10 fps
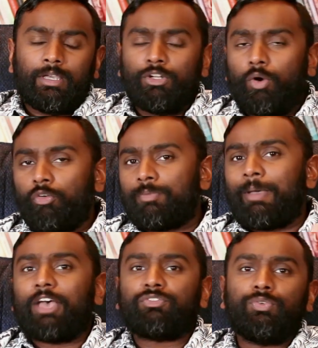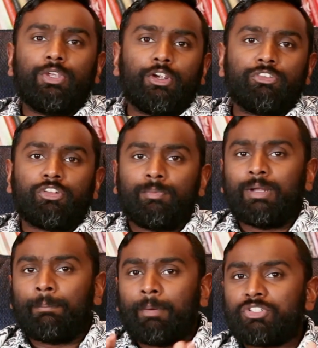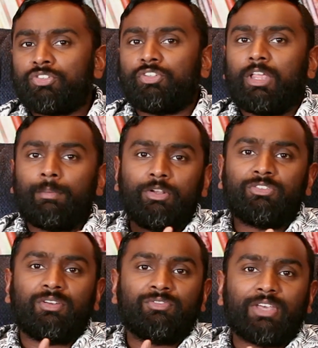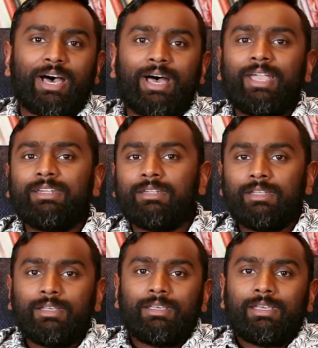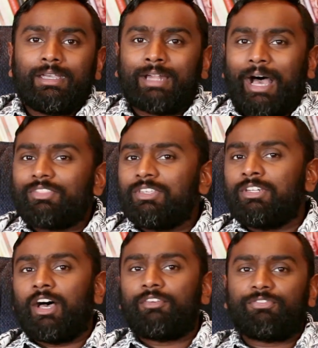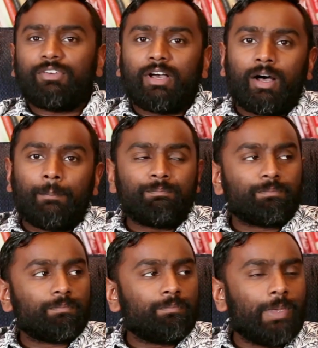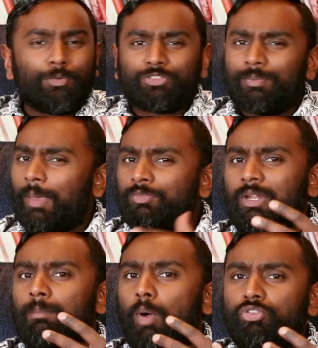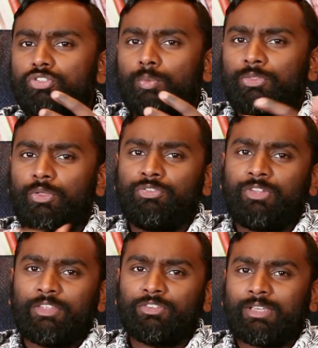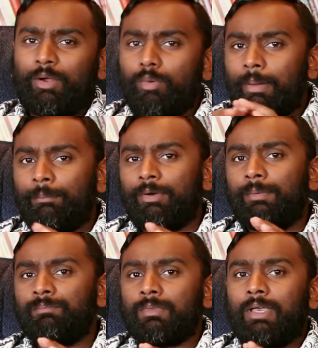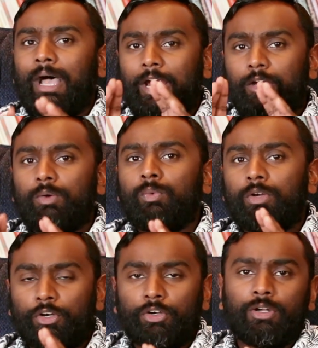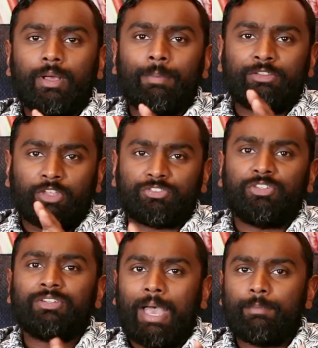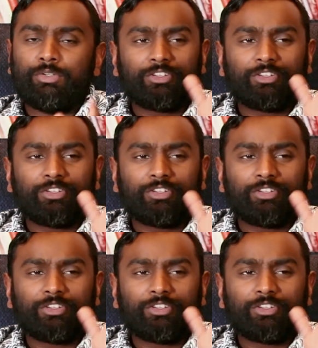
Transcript: You know, over the past few years, there have been a bunch of celebrities that have died. And, and oddly enough, um, people sometimes get emotional with those deaths. Like I remember I heard about Dustin Diamond.